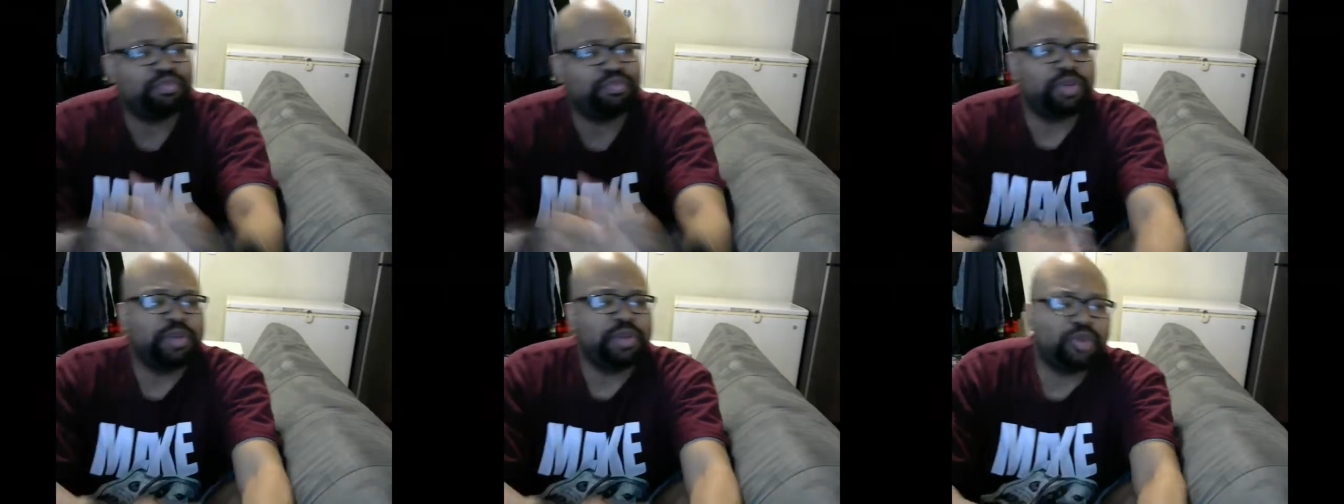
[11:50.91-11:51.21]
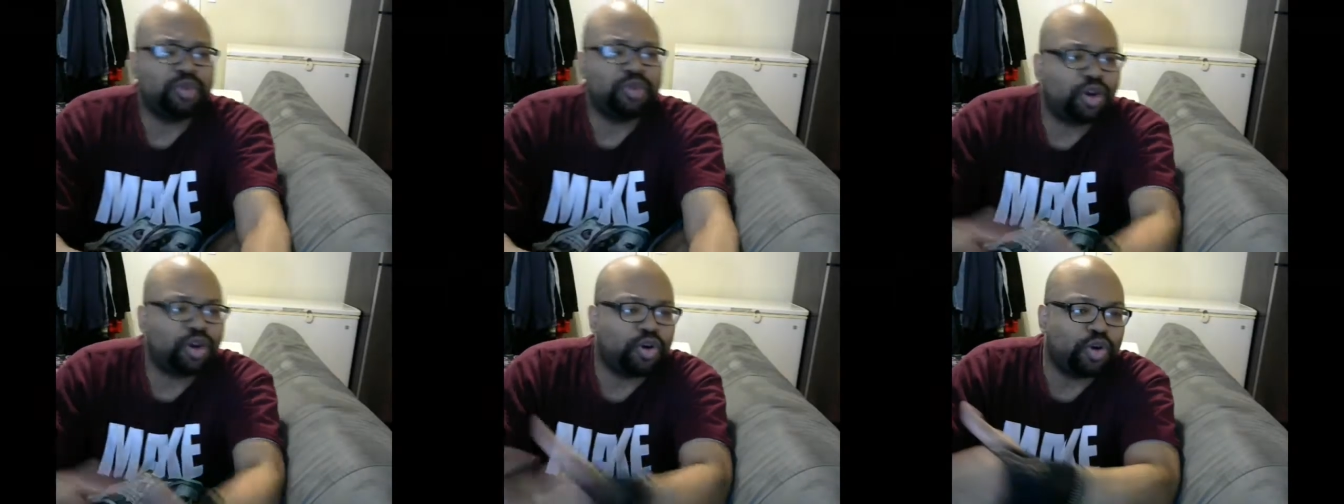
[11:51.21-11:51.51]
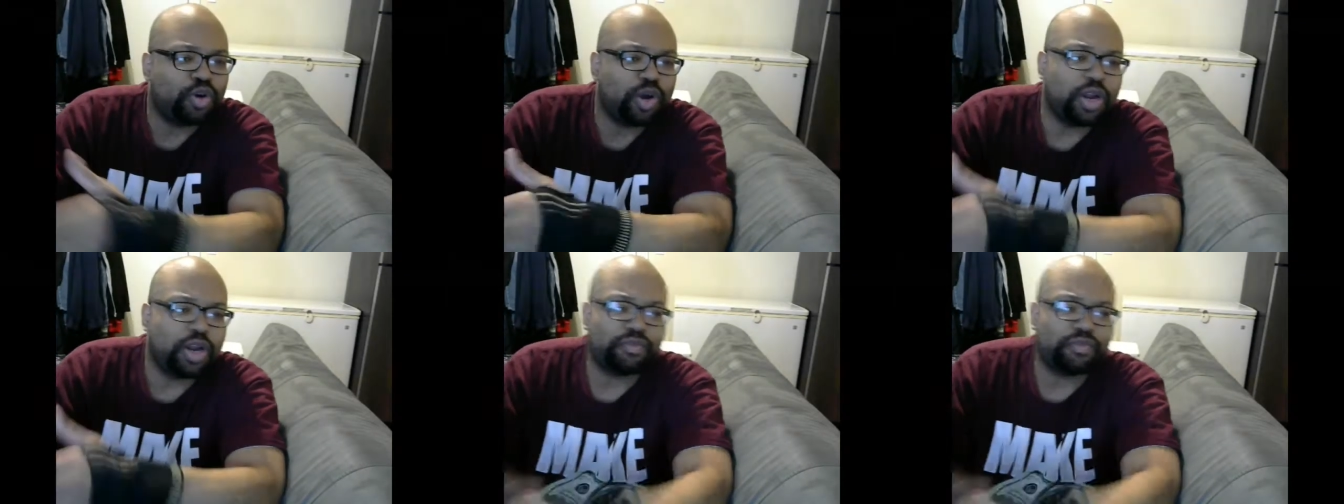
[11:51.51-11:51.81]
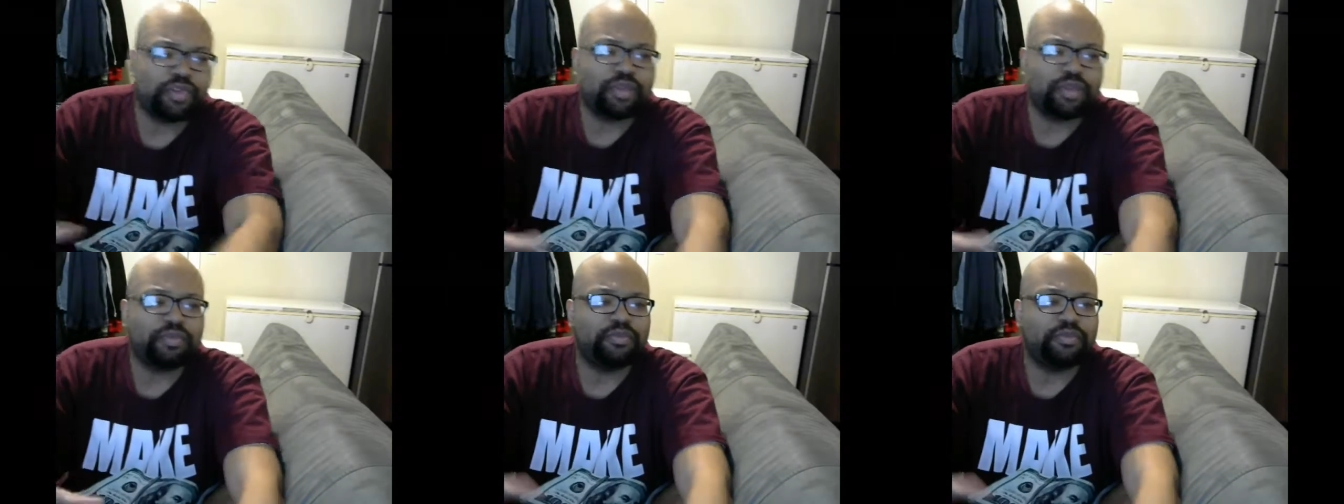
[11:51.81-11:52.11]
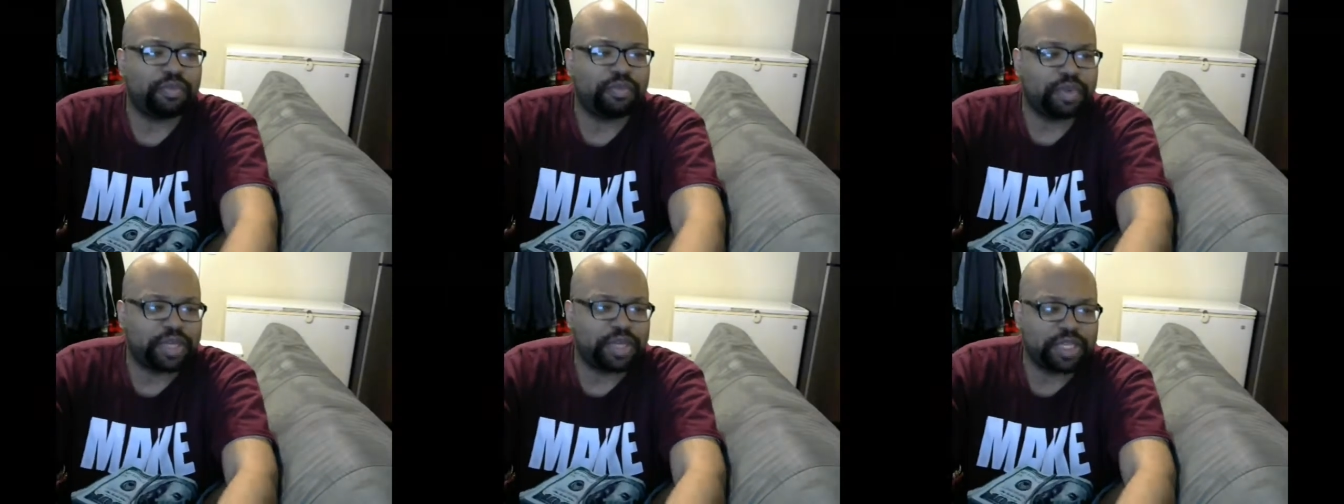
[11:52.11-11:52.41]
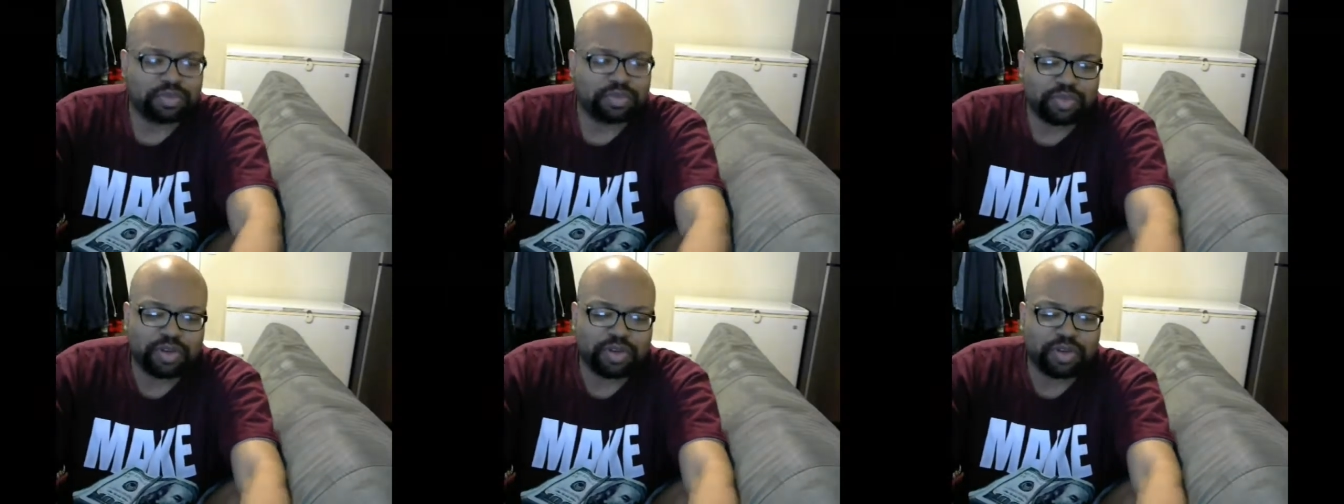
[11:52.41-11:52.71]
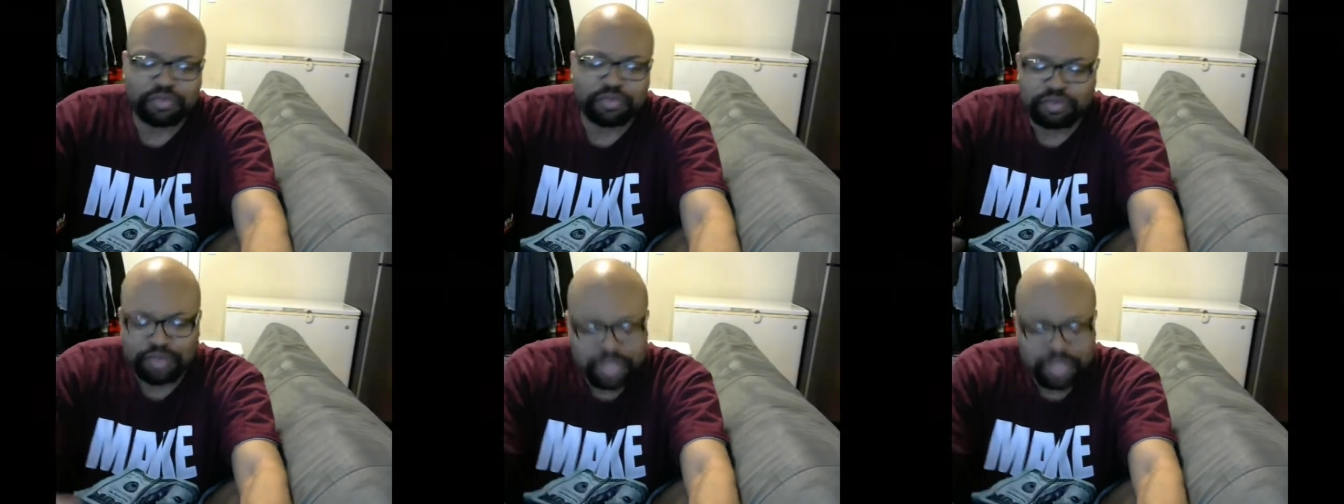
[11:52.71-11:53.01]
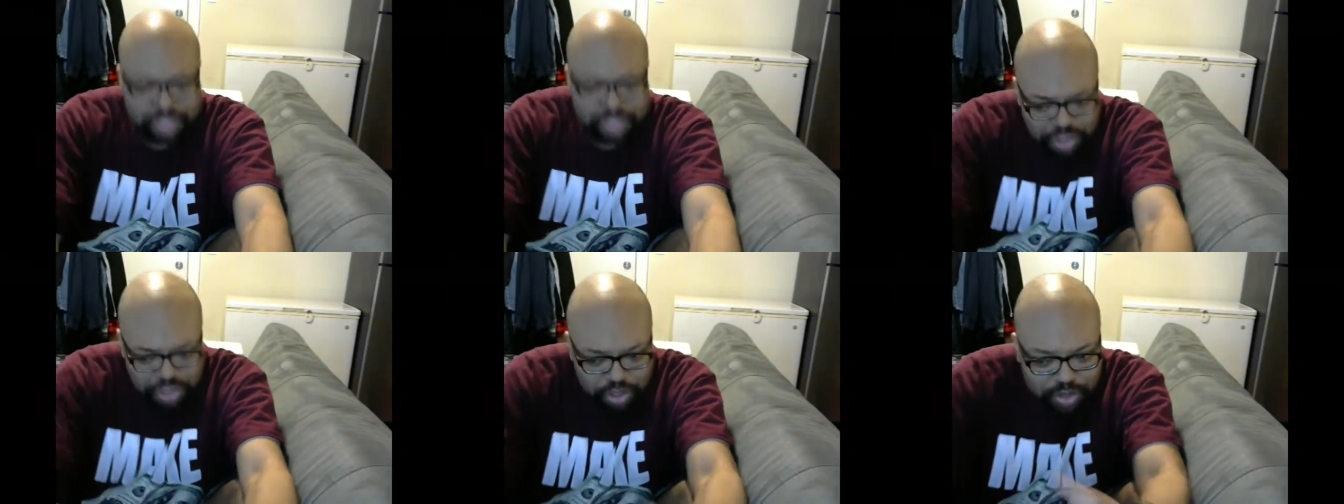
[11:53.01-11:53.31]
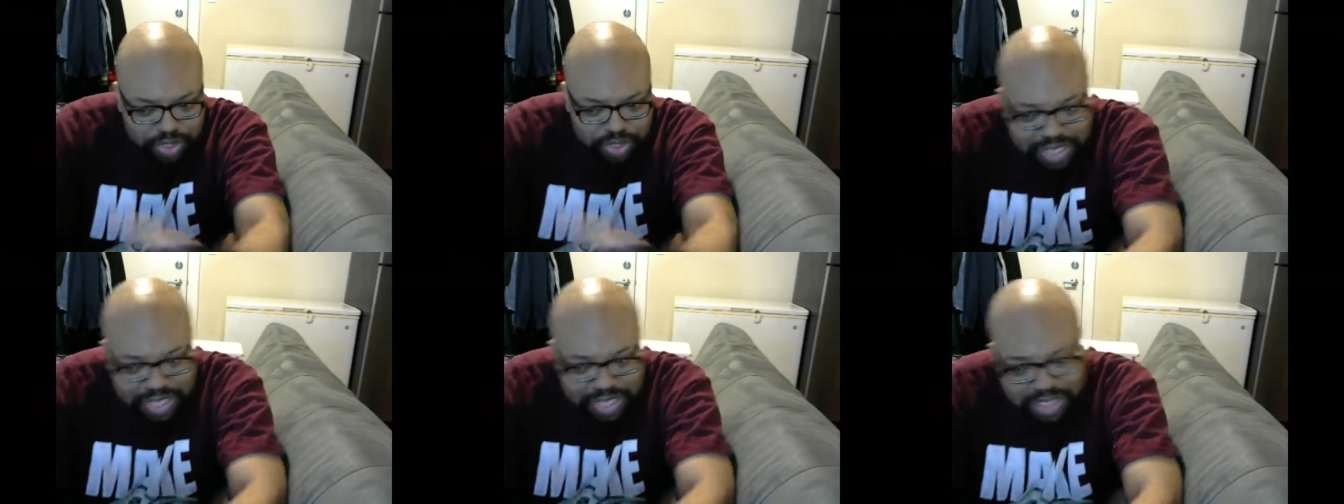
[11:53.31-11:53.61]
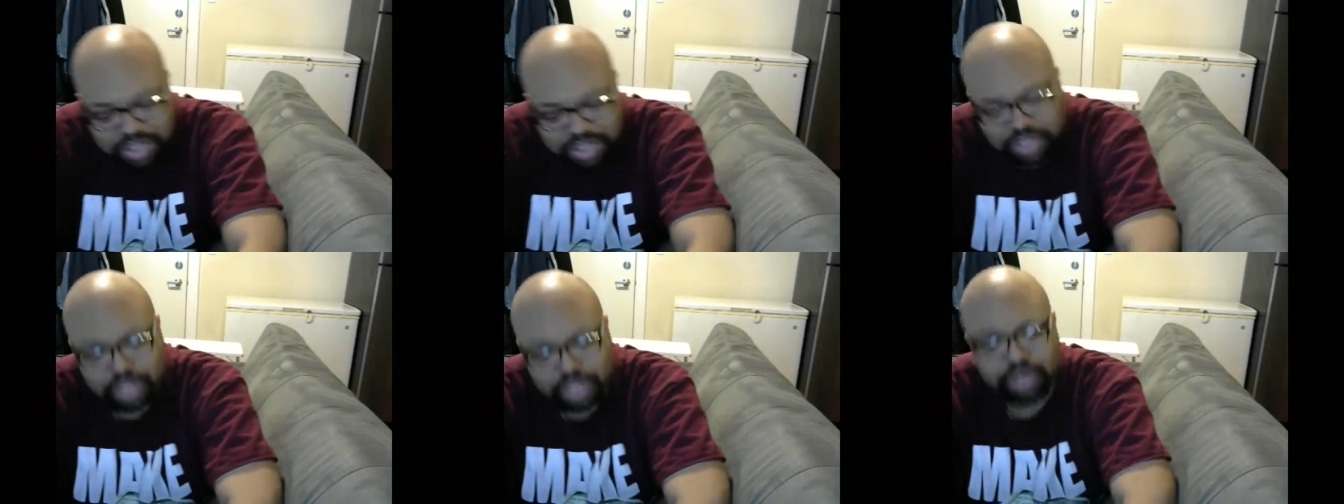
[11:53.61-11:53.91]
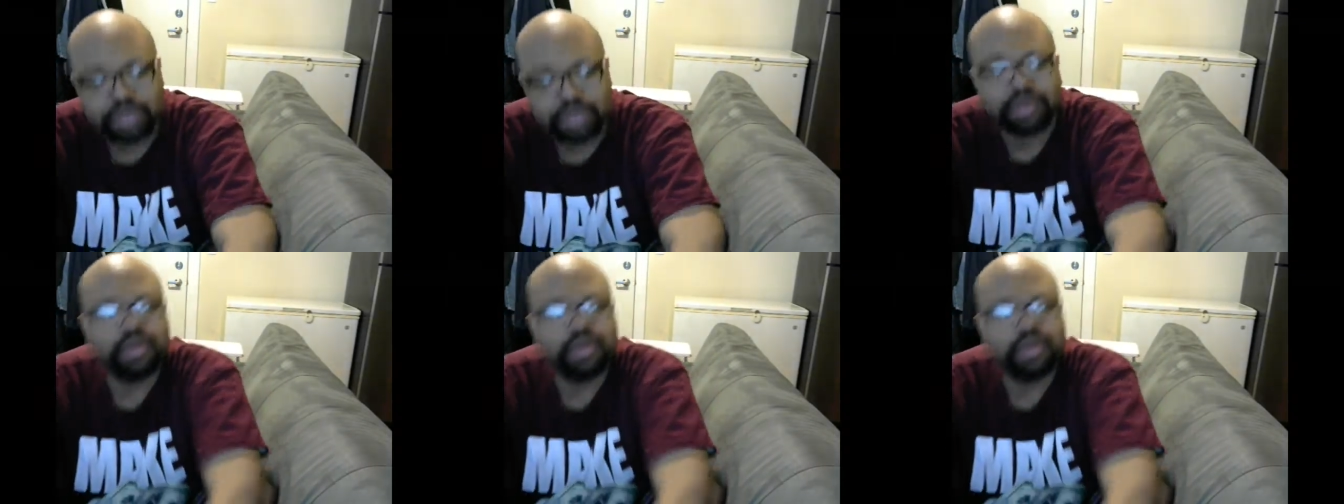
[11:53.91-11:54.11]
People are going from from this one, from this show to that show.